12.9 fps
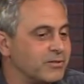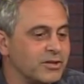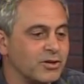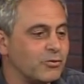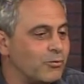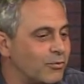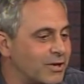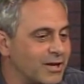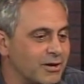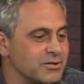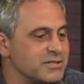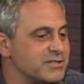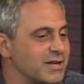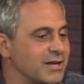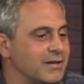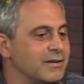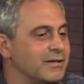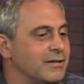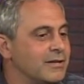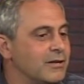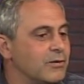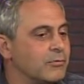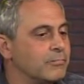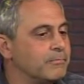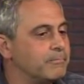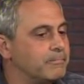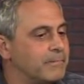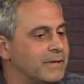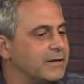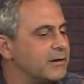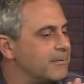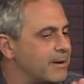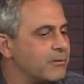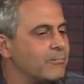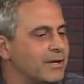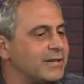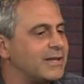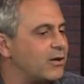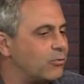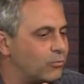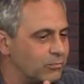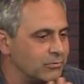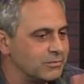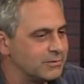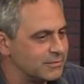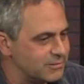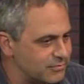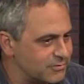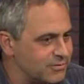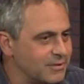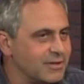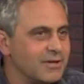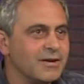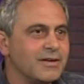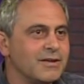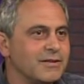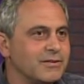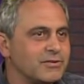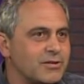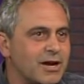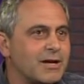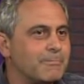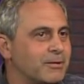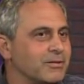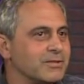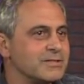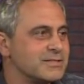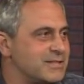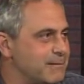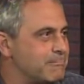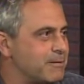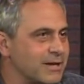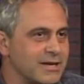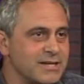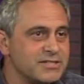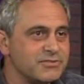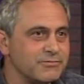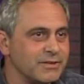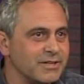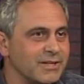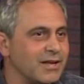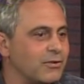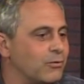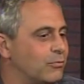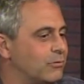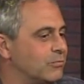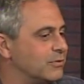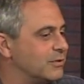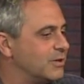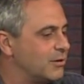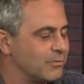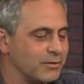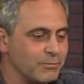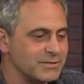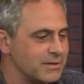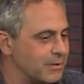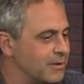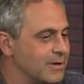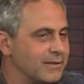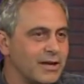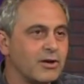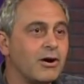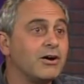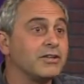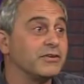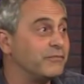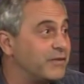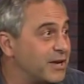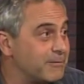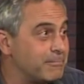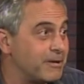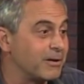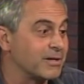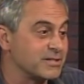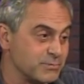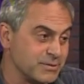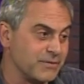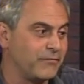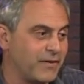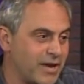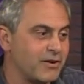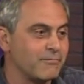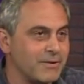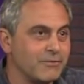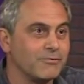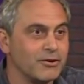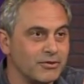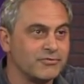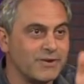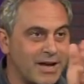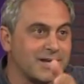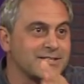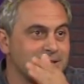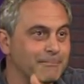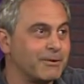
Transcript: the courthouse, and but no matter what, that old talk about steampunk history, that old, there was they call it the fan pier because it was a fan of railroad tracks coming